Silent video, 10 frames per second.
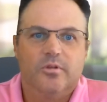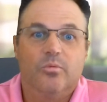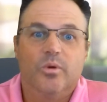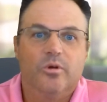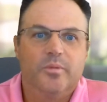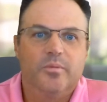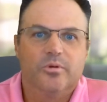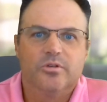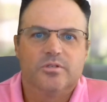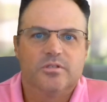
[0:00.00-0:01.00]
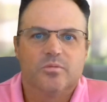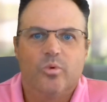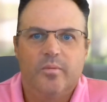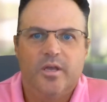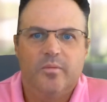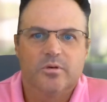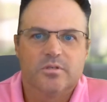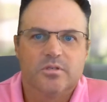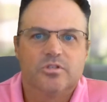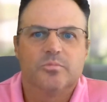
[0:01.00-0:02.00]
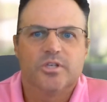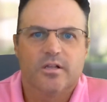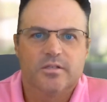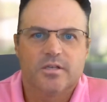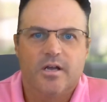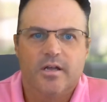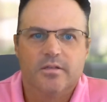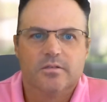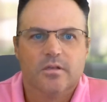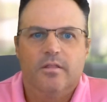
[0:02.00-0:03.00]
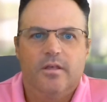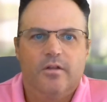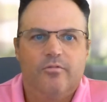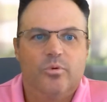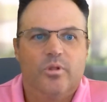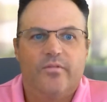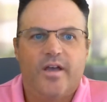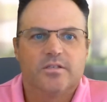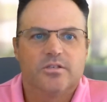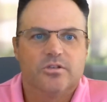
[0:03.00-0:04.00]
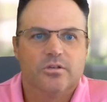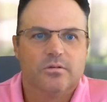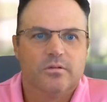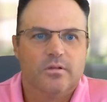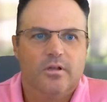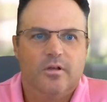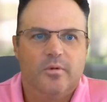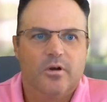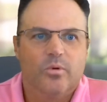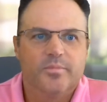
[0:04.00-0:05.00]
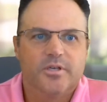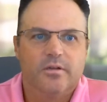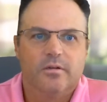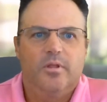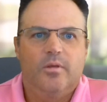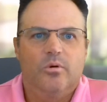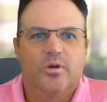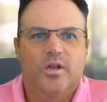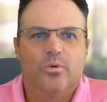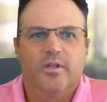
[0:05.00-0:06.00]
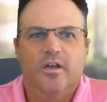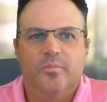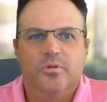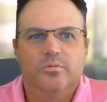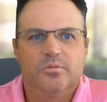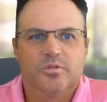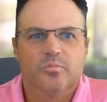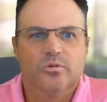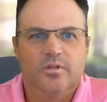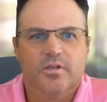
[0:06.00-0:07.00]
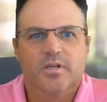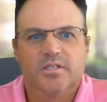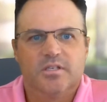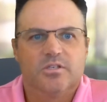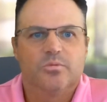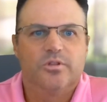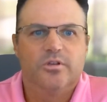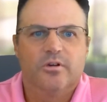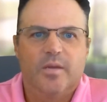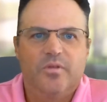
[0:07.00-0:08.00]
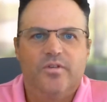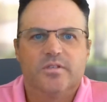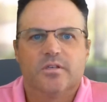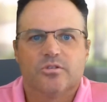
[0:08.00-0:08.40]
We will be producing some white papers and some checklist guides that everyone will have access to on our website, and that will kind of really help you smooth and assist with your IPv6